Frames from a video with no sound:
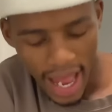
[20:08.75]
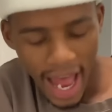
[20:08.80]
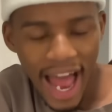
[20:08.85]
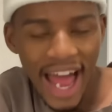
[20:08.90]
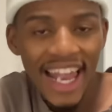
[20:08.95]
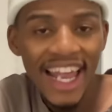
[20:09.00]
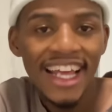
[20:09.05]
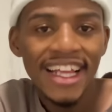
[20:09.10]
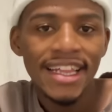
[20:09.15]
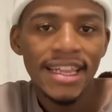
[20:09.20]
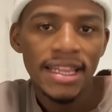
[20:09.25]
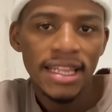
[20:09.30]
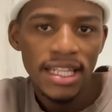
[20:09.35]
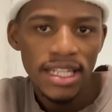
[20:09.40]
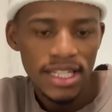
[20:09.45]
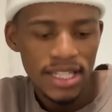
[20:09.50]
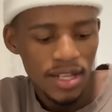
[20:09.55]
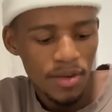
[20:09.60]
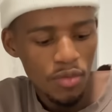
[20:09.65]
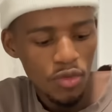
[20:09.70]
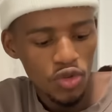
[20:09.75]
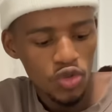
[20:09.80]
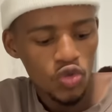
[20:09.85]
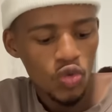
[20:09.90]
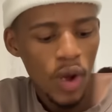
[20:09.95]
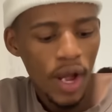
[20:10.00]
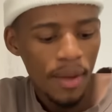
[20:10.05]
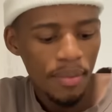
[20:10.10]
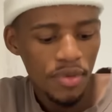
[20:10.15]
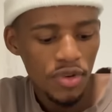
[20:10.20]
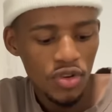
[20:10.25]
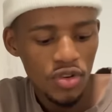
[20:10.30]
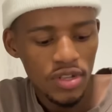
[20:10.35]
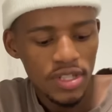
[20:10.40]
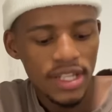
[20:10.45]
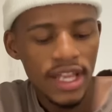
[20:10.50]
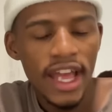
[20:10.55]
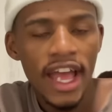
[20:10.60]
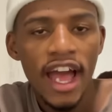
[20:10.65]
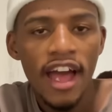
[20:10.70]
I like these the most. Why? Because
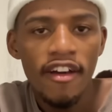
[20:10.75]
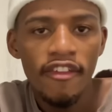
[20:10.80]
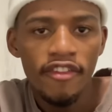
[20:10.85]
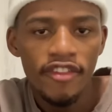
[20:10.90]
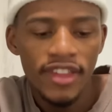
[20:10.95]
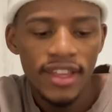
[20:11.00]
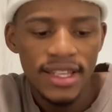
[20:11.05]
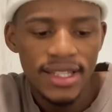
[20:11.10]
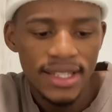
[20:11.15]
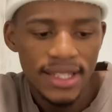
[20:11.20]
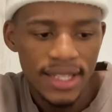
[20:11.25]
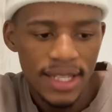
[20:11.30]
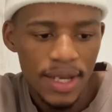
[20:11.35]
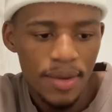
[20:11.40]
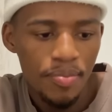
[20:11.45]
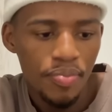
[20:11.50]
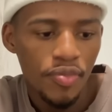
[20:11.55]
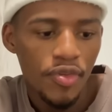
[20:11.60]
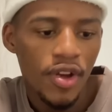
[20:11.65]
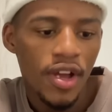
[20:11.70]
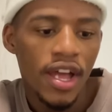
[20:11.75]
they have the zip,